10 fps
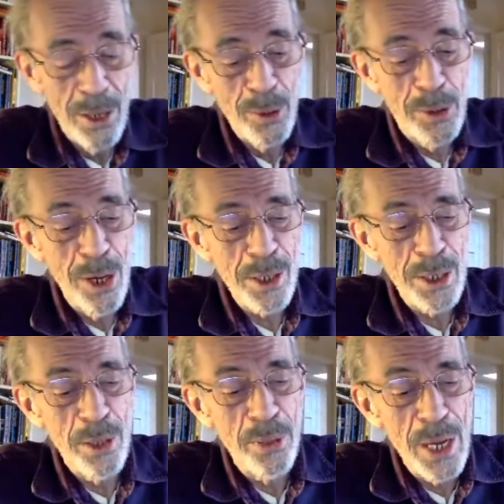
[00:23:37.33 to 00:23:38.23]
We're
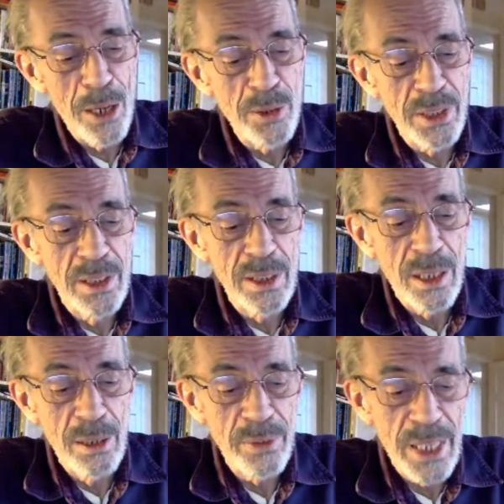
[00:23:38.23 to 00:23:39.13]
talking thousands
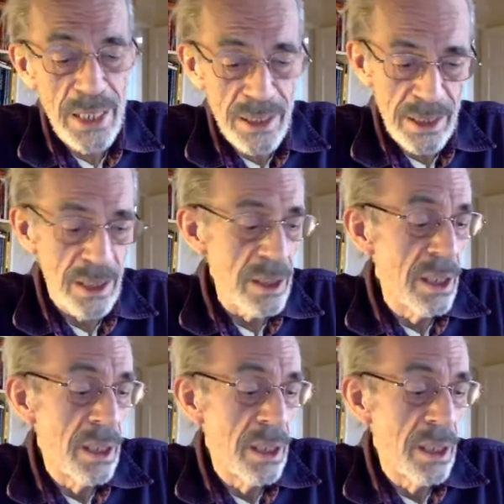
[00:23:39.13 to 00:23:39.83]
of cases